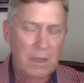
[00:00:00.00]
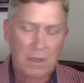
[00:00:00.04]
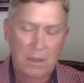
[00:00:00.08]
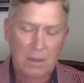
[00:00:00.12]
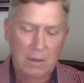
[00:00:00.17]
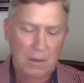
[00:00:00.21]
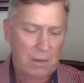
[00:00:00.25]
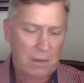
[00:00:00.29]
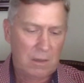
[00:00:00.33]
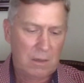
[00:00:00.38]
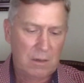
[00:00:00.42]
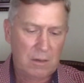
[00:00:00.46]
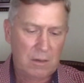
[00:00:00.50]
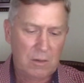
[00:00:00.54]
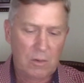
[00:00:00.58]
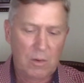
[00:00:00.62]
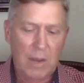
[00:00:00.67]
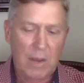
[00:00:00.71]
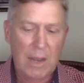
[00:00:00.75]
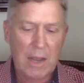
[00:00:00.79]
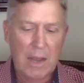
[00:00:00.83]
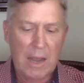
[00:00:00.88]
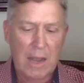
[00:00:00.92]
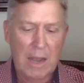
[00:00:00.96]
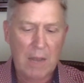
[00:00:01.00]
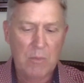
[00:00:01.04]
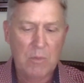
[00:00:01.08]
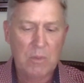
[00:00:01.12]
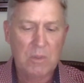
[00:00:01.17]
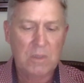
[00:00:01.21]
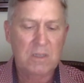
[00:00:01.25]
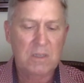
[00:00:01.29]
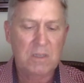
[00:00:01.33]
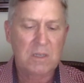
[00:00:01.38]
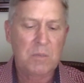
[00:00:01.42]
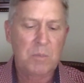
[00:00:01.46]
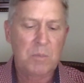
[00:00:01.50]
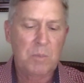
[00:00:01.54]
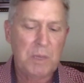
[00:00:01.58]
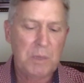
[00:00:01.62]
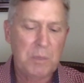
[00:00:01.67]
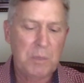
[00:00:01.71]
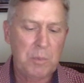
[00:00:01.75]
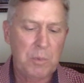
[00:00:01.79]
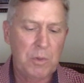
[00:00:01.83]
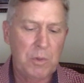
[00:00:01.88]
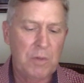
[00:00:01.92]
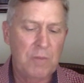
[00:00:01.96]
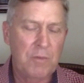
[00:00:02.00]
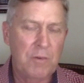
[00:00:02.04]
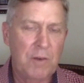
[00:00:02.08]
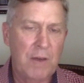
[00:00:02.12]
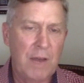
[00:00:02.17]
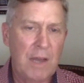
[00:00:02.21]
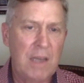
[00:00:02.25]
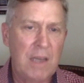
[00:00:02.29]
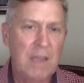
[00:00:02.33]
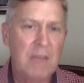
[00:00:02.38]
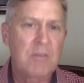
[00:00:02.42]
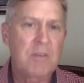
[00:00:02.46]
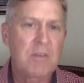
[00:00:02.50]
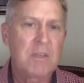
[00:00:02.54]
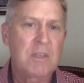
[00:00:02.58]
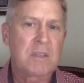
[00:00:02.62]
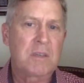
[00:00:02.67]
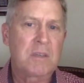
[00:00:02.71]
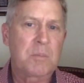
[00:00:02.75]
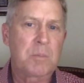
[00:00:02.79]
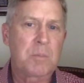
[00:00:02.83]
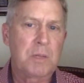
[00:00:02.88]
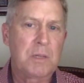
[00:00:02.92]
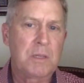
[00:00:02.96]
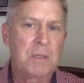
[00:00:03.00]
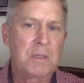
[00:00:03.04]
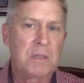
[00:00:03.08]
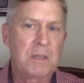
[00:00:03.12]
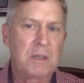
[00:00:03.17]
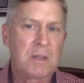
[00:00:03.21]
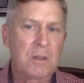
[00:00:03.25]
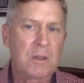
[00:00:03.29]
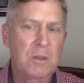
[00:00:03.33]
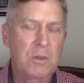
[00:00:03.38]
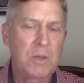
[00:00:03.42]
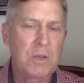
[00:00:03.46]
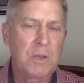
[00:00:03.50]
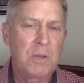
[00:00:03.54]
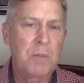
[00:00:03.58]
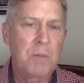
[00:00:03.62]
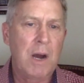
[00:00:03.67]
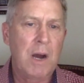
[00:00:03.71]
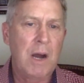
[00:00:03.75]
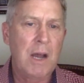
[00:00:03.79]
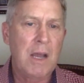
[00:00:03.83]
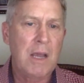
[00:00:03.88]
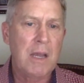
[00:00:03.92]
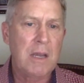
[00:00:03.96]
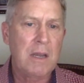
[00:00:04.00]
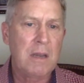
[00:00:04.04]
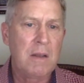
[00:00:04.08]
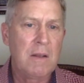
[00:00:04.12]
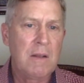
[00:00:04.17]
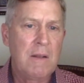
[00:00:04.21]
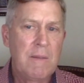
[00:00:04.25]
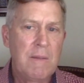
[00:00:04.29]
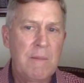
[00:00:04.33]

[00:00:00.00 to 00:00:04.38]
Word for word: you know, I, I would see people in a variety of disciplines, including mine,